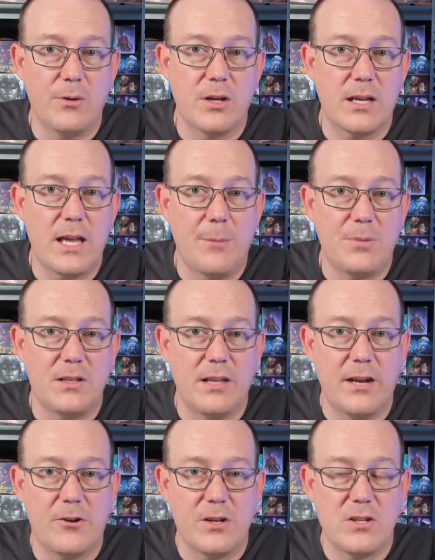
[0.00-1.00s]
We've got
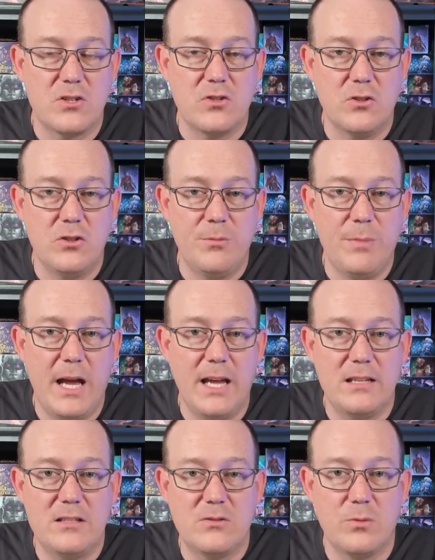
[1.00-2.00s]
Captain Lannery Storm,
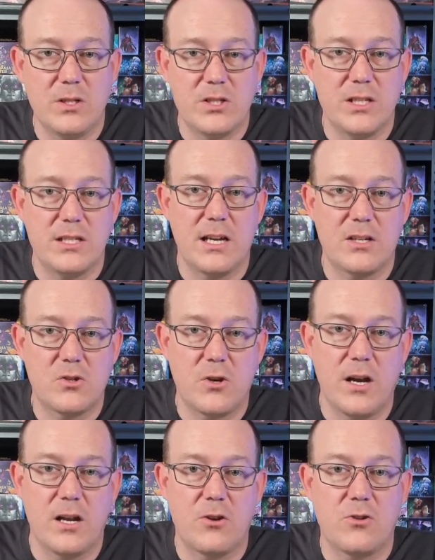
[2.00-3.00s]
haste when she attacks,
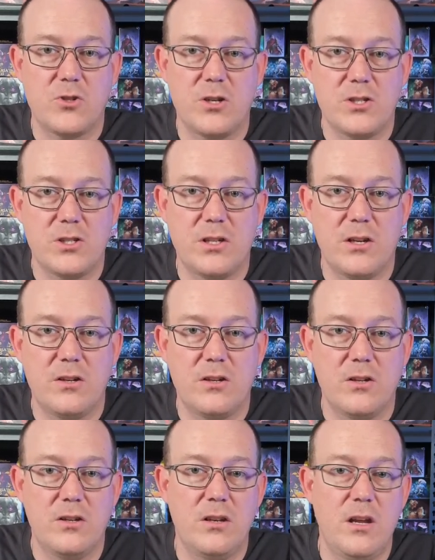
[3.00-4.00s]
create a treasure
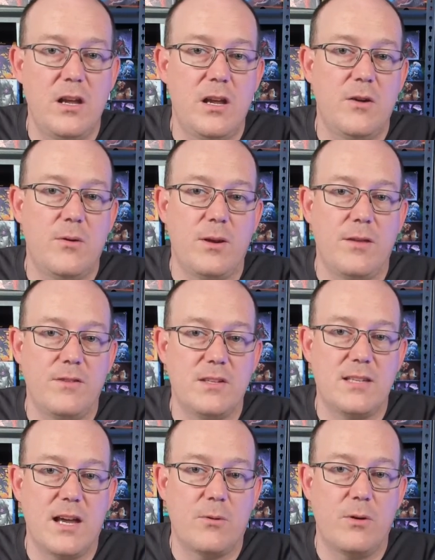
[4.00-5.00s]
token. Whenever you
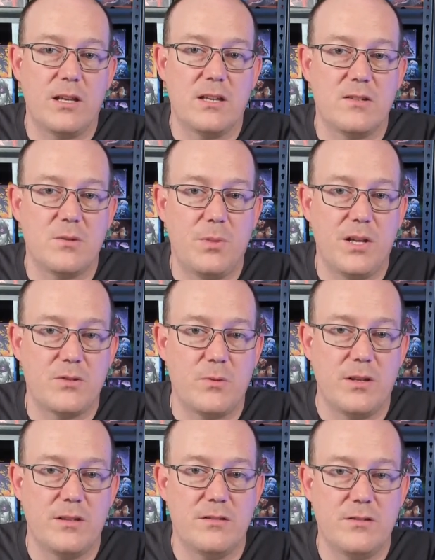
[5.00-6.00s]
sack one, it gives it
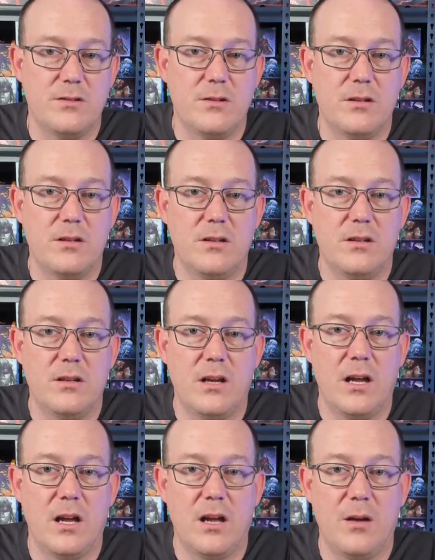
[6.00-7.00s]
+1,
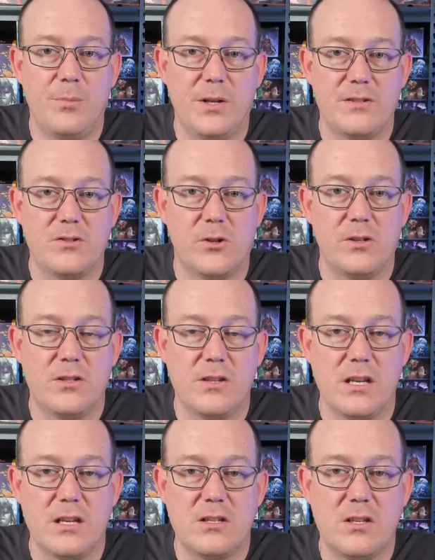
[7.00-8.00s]
+0
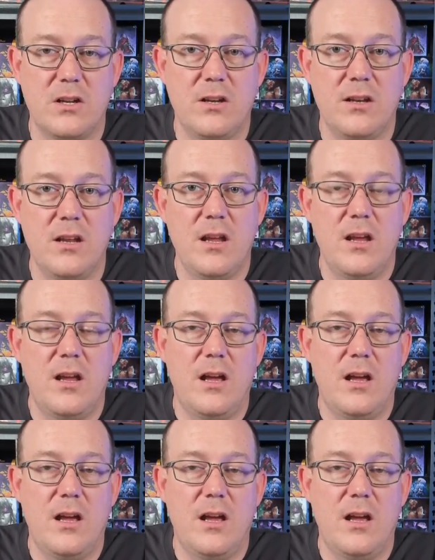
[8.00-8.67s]
until the end of the turn.